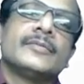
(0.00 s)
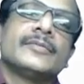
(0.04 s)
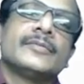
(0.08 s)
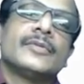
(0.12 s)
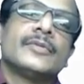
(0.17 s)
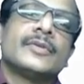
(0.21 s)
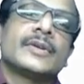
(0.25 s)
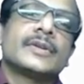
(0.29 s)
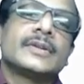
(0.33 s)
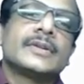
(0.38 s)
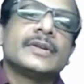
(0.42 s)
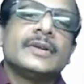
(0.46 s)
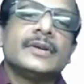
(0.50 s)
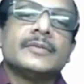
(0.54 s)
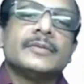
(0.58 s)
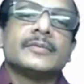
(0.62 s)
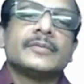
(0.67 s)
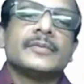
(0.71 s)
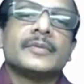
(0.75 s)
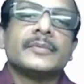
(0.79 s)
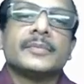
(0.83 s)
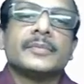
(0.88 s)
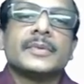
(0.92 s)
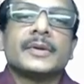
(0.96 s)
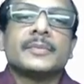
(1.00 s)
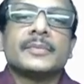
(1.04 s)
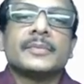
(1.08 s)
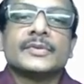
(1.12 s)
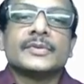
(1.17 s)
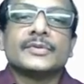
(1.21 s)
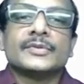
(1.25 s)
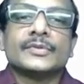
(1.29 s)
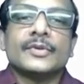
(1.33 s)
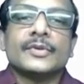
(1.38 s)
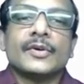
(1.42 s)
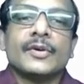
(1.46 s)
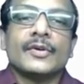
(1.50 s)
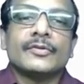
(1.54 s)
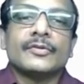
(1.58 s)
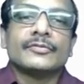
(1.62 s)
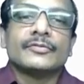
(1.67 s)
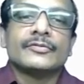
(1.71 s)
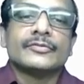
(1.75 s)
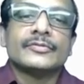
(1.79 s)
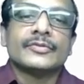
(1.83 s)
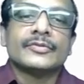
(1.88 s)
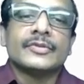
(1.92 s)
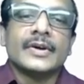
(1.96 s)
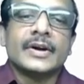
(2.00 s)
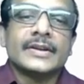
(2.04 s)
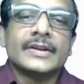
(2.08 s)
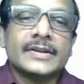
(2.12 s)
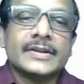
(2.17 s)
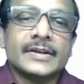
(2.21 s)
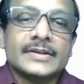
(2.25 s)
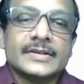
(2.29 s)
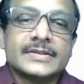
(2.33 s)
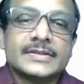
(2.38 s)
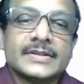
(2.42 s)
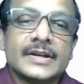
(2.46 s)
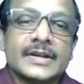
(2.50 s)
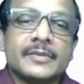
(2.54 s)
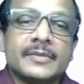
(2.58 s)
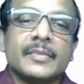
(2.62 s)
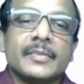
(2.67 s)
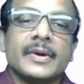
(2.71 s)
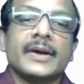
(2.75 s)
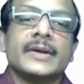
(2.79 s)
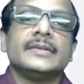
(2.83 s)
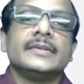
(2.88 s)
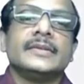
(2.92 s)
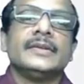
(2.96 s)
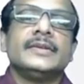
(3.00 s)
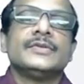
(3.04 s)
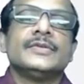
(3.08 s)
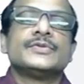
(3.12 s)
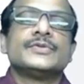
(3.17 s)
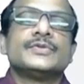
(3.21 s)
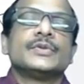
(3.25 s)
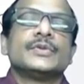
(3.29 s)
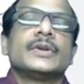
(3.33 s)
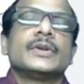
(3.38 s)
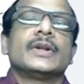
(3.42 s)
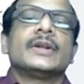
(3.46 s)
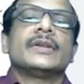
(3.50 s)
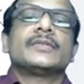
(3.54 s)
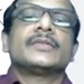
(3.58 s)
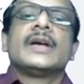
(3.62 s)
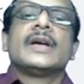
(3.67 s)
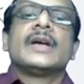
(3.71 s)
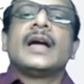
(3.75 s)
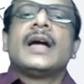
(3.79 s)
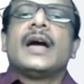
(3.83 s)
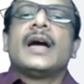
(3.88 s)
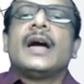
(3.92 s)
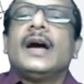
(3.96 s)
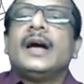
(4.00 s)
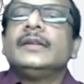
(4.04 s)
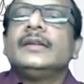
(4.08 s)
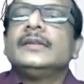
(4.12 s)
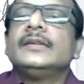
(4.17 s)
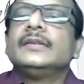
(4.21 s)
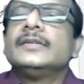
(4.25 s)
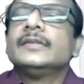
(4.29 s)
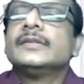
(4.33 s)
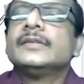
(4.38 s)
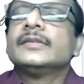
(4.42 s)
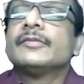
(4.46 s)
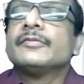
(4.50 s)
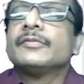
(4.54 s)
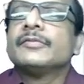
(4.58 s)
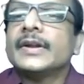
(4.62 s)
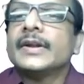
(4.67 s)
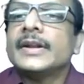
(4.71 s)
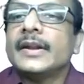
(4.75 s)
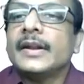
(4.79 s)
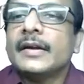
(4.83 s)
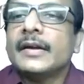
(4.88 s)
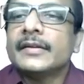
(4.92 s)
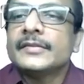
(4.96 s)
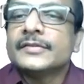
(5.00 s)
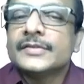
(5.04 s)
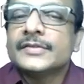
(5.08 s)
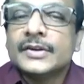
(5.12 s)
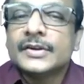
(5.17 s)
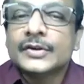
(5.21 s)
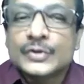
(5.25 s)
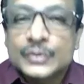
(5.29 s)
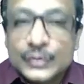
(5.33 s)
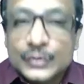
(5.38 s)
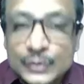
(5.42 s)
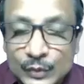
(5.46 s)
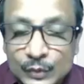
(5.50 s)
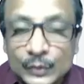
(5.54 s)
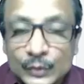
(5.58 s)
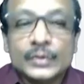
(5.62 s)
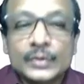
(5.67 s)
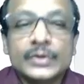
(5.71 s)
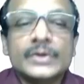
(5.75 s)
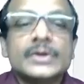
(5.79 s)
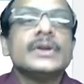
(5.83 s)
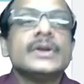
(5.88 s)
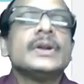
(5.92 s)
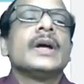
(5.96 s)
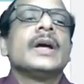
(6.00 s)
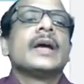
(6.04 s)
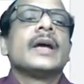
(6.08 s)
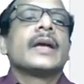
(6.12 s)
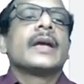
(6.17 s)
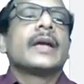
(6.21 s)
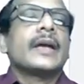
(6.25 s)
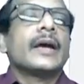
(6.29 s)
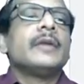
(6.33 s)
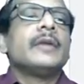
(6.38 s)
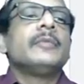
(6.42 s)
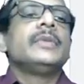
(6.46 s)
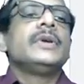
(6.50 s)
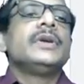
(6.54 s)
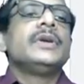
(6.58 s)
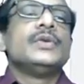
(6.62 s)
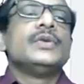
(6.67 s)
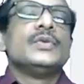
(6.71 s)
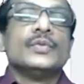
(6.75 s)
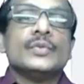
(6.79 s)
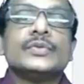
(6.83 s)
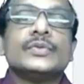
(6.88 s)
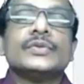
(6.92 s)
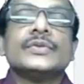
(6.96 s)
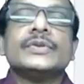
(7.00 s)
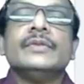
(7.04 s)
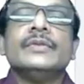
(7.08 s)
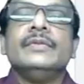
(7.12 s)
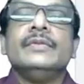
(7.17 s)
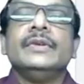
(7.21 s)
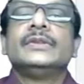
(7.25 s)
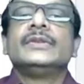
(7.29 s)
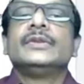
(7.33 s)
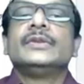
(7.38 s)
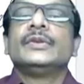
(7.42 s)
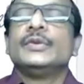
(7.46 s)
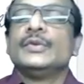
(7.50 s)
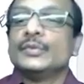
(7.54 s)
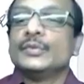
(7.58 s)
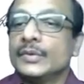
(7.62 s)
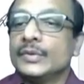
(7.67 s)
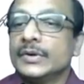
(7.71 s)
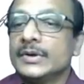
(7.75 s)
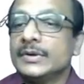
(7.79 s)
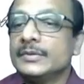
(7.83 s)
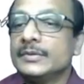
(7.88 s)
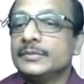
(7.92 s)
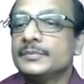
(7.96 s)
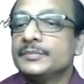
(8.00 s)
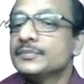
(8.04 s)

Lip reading: for the purpose of attention by students. And this is a fantastic tool, can be used with your